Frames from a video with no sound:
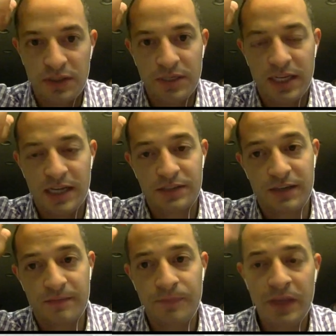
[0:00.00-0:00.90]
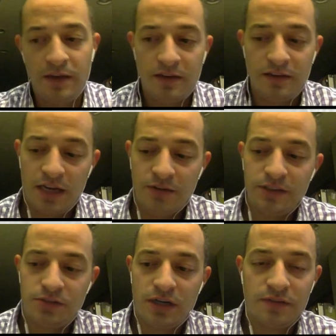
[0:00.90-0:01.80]
him in a cash game. Now
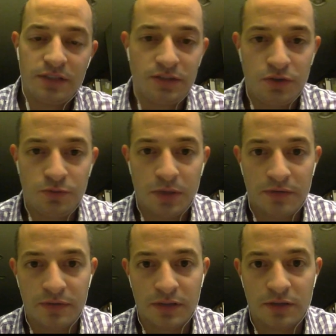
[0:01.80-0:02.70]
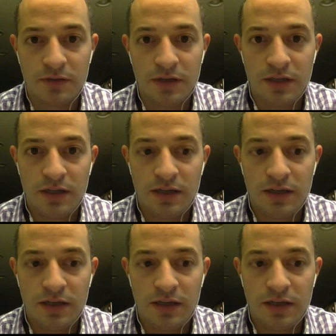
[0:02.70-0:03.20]
he's traveling to Buffalo